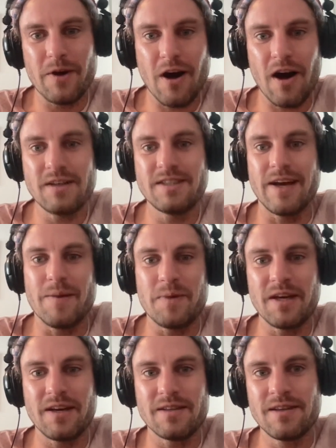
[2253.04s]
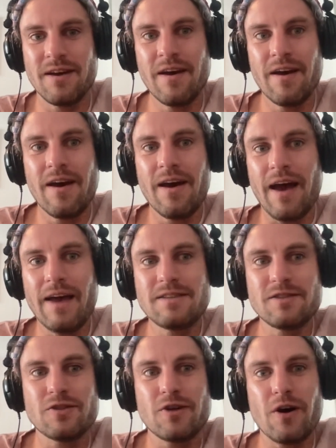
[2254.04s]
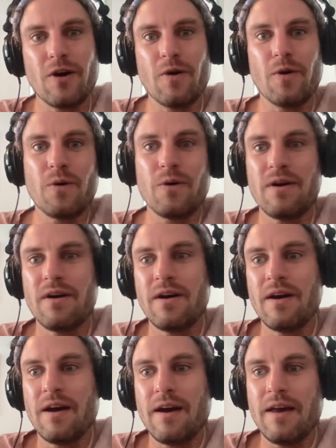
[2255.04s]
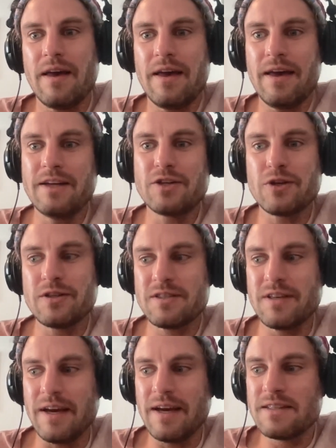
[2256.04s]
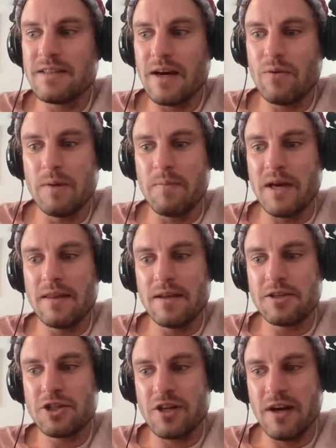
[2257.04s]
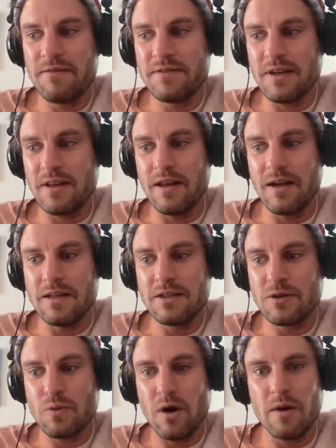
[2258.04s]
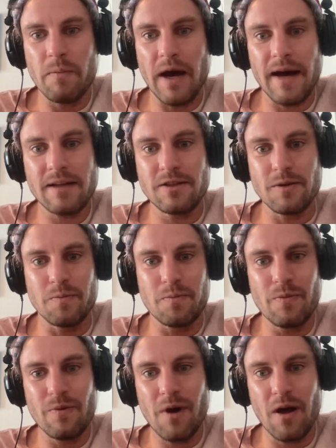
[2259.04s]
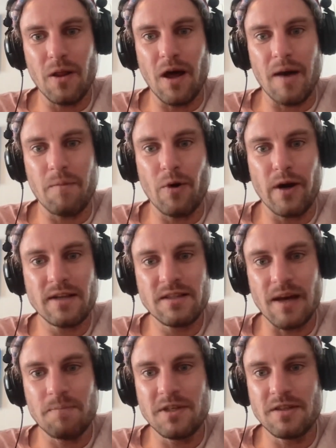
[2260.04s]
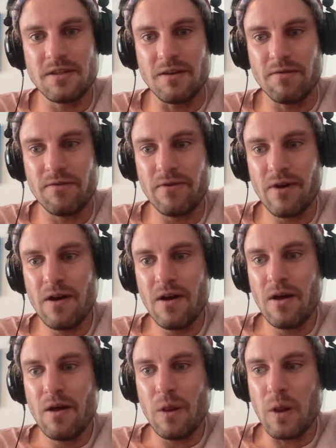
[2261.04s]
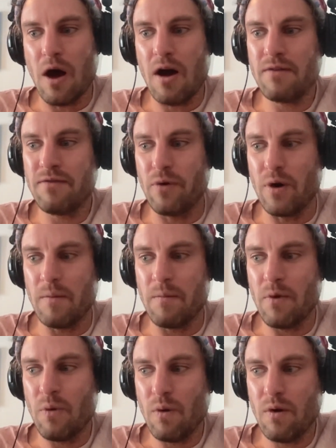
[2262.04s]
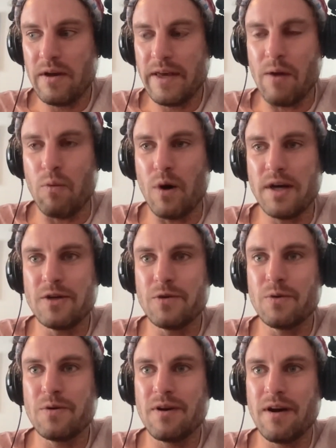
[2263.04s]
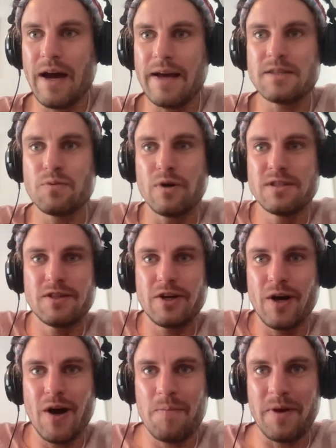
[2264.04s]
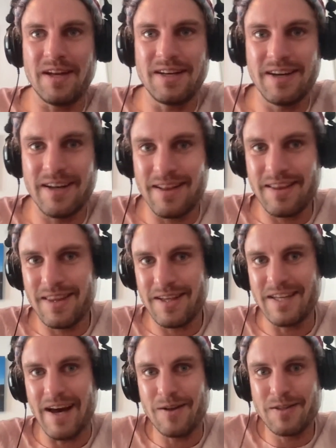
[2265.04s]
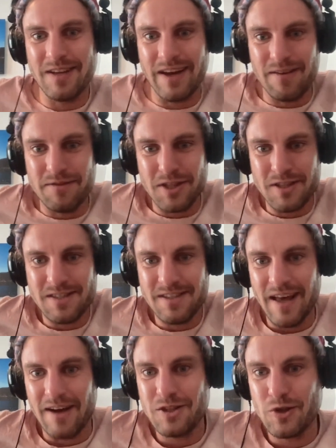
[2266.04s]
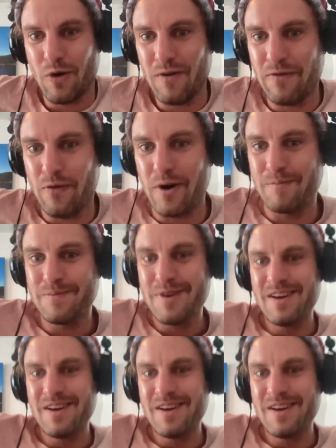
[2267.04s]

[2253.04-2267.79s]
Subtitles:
content, because it's so interesting. It's like we made this shift and then it's swung back to a lot more acceptance of long form. Yeah. What's your opinion and the downside of just that short form